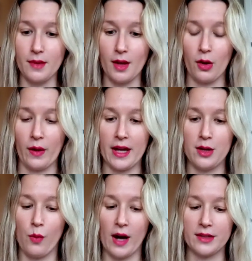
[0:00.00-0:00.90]
Okay,
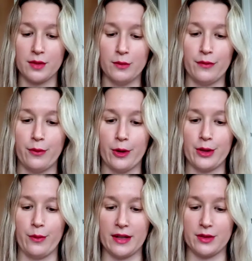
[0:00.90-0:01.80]
you want to move forward,
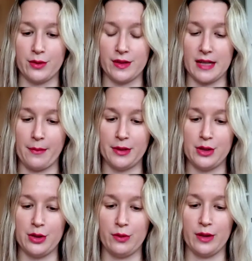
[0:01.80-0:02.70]
you want to step
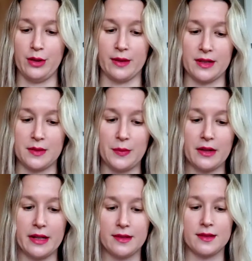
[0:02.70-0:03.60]
into a new
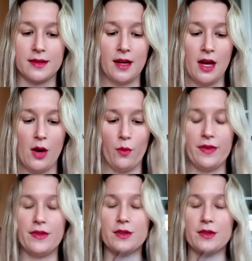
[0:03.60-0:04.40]
experience. With the